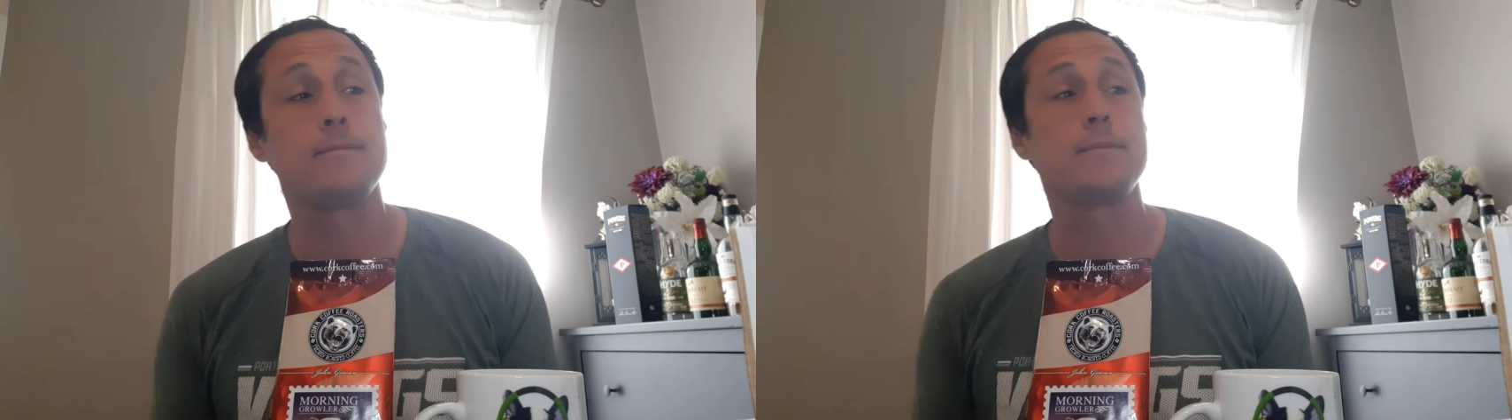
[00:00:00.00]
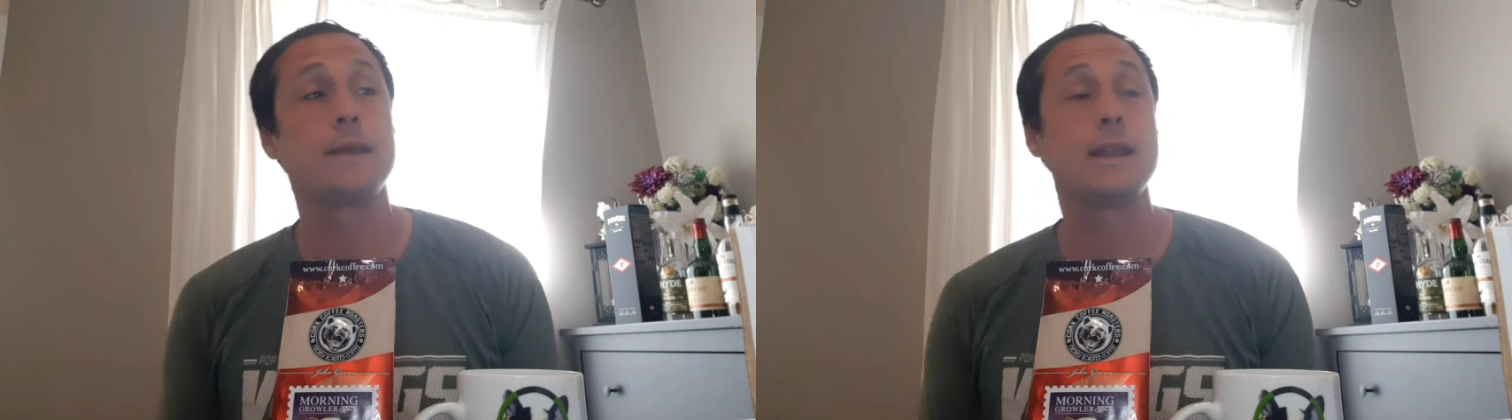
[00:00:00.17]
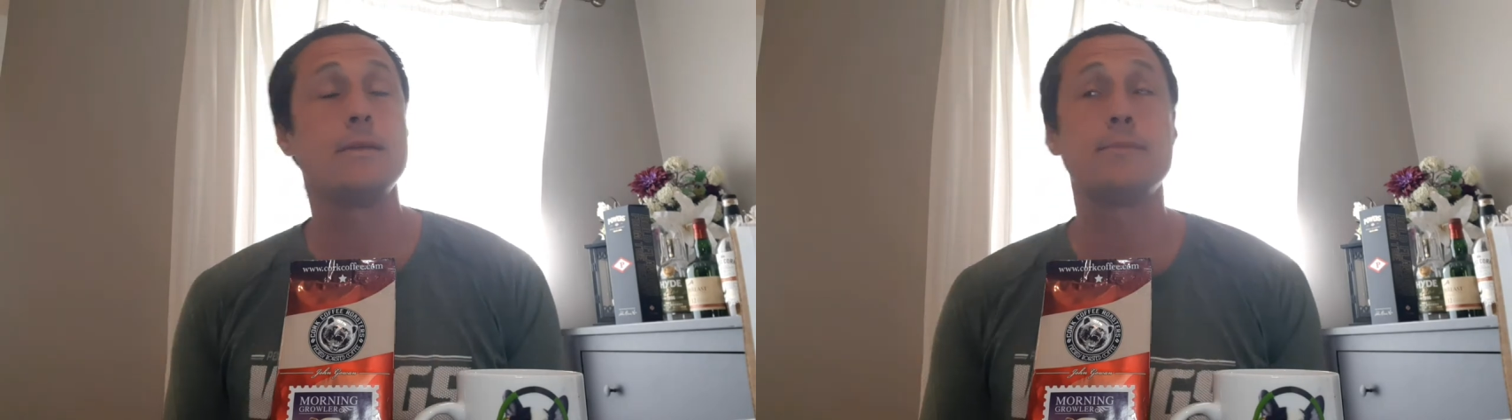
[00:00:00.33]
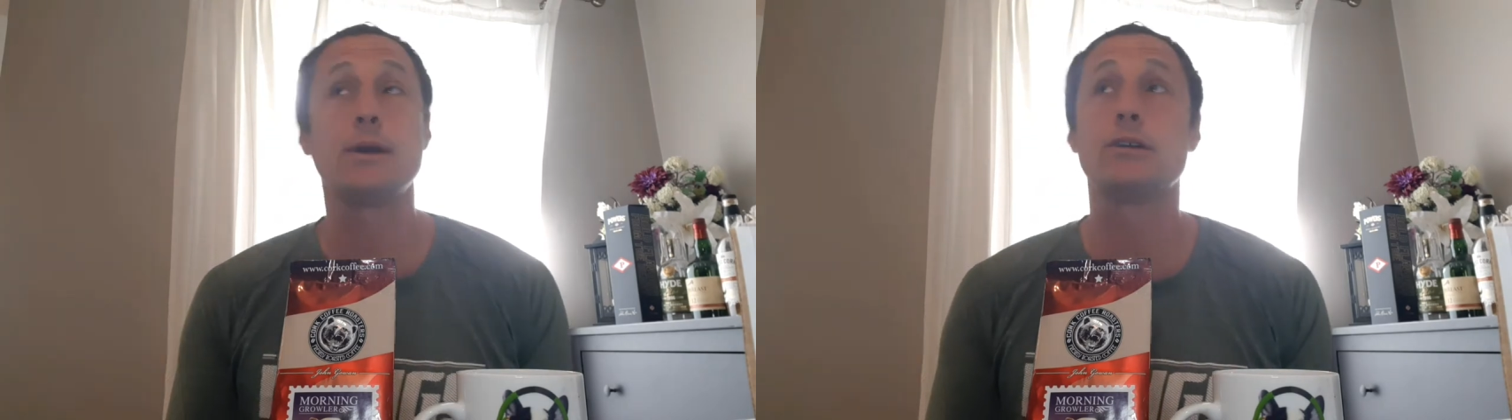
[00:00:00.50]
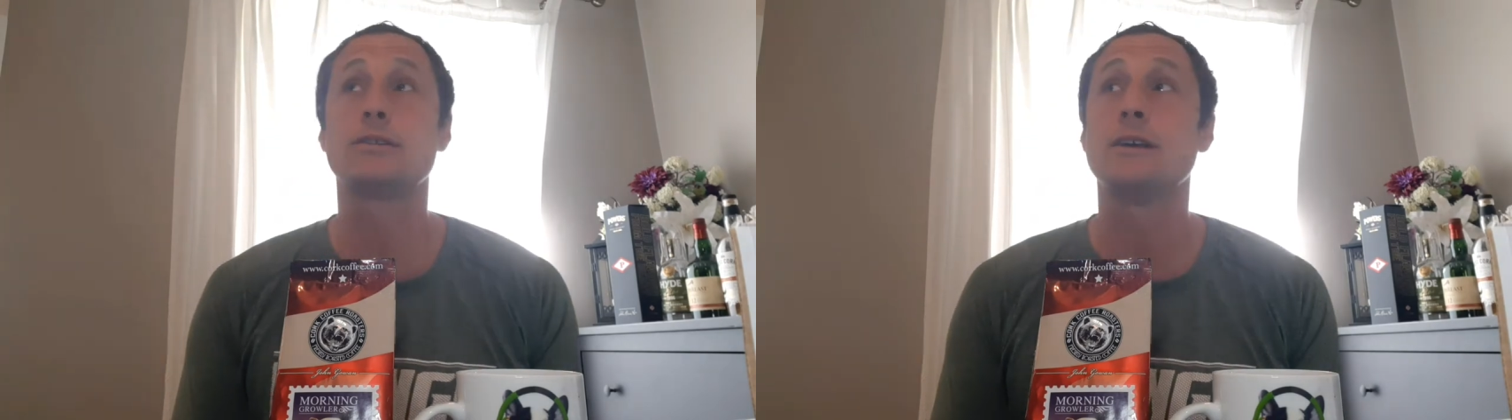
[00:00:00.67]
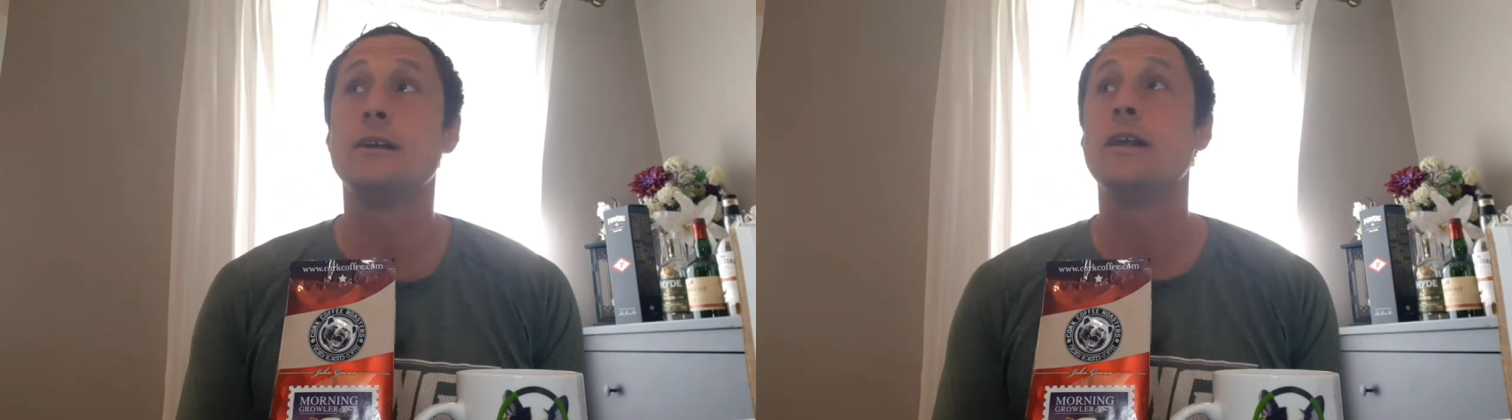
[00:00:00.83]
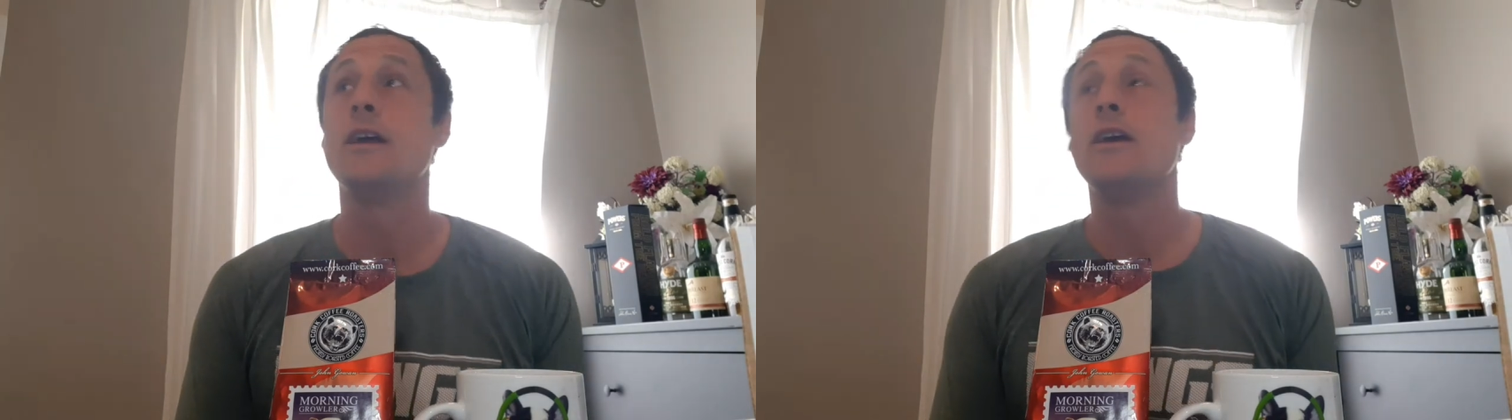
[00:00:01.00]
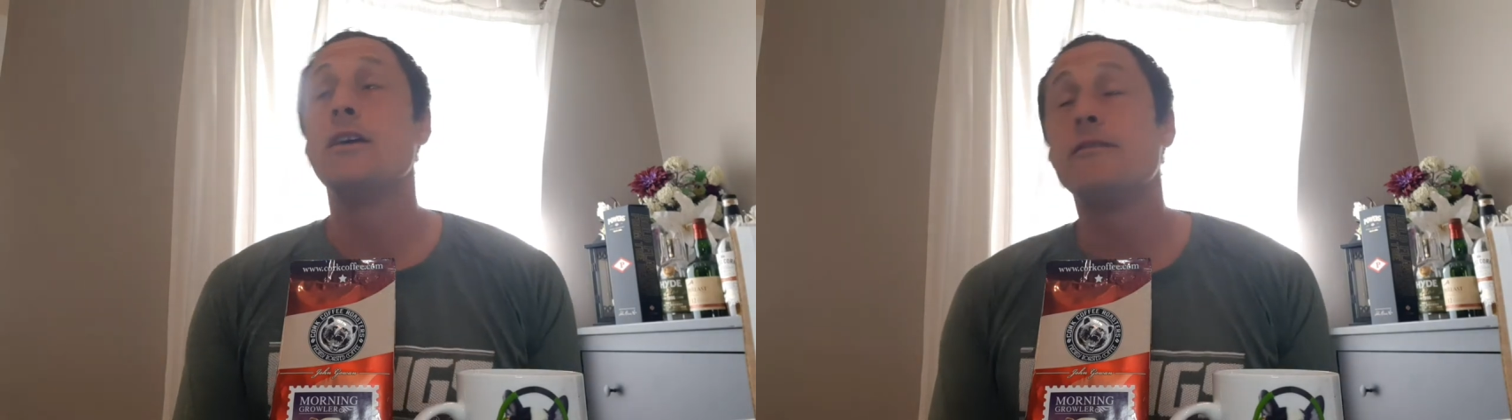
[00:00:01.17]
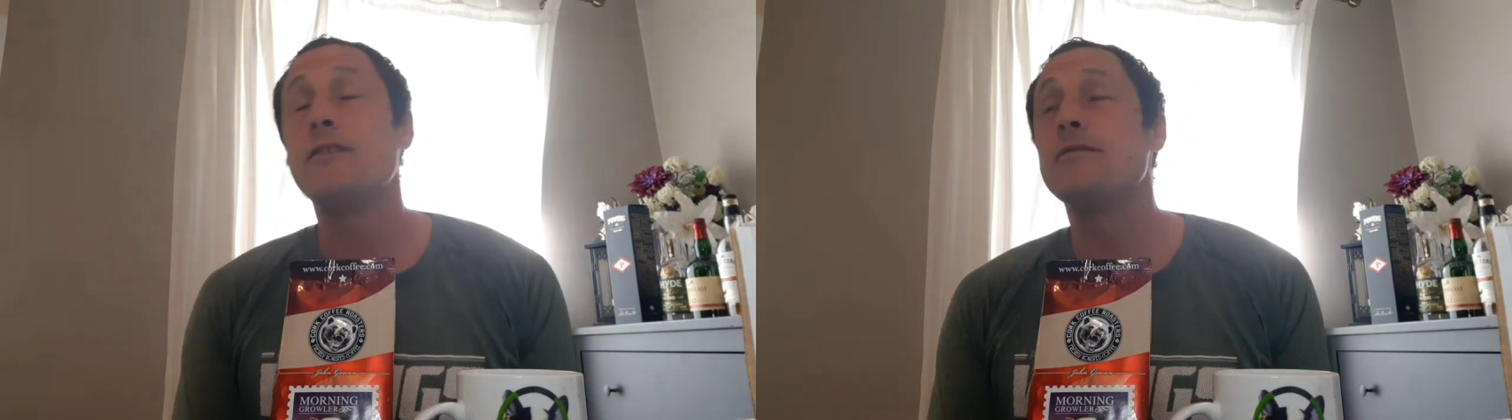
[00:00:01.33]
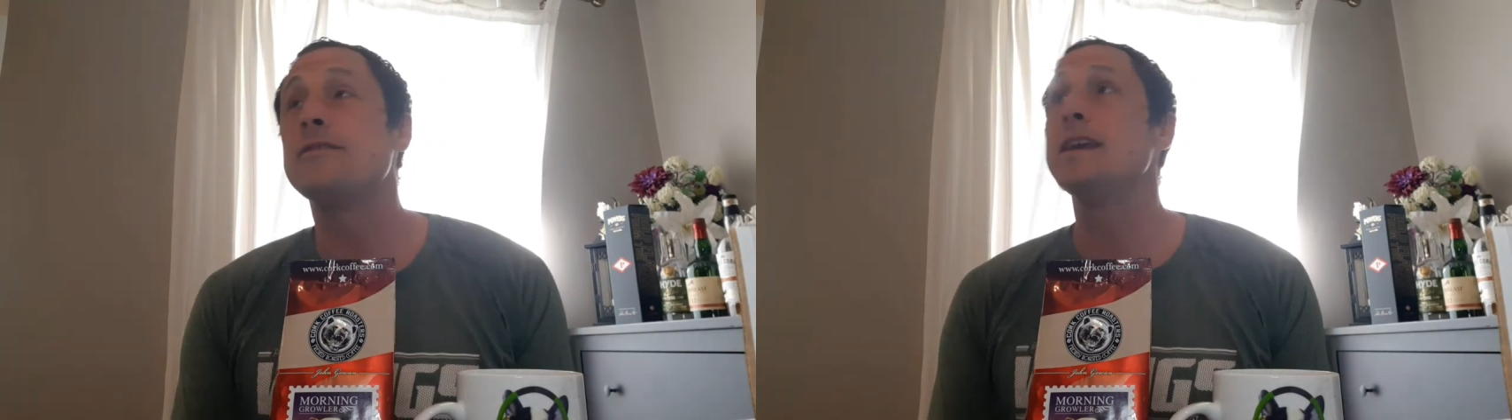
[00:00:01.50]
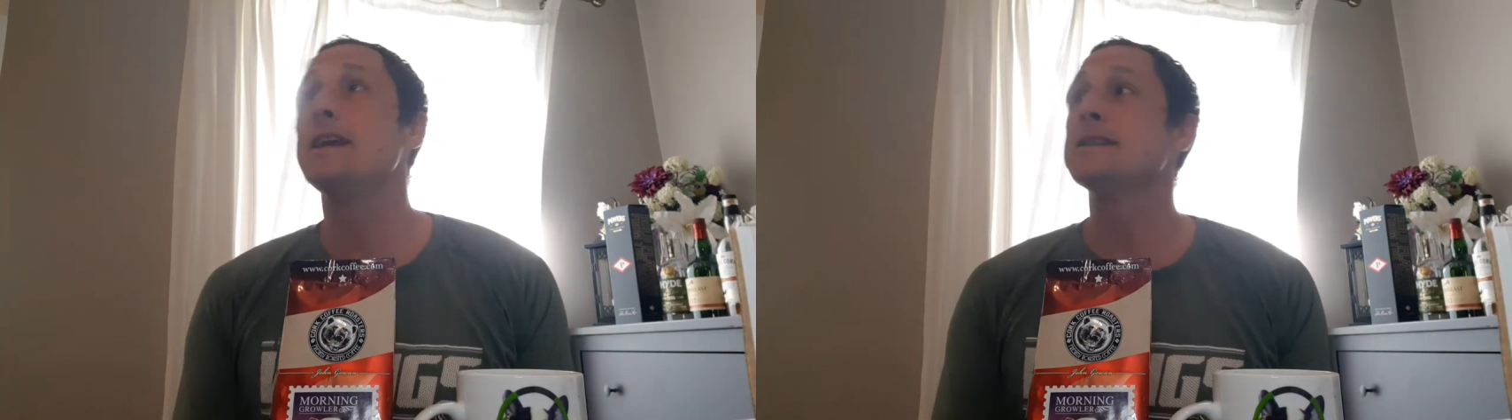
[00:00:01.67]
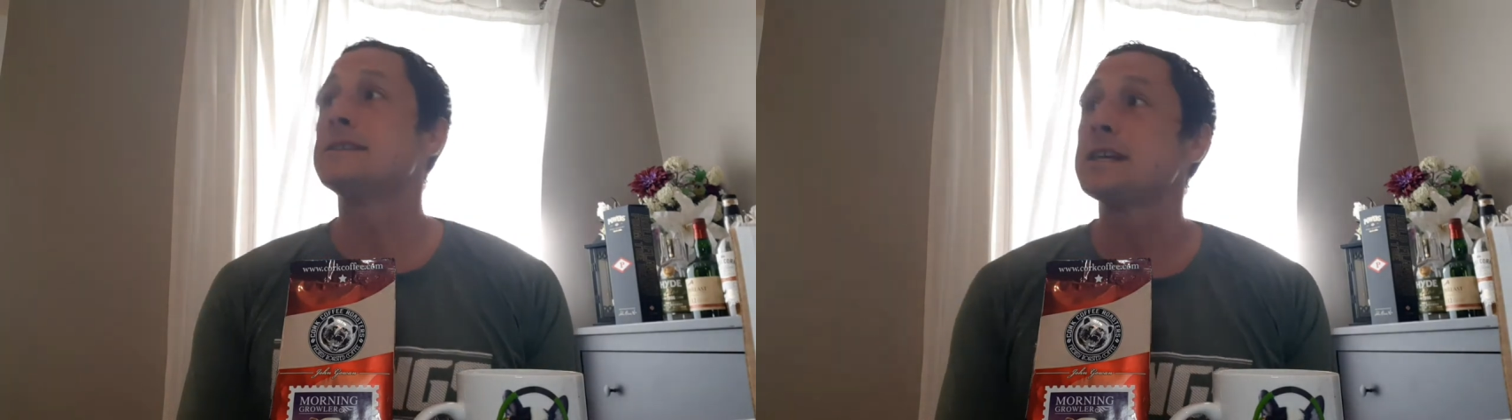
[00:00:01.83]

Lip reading: getting built 1500s,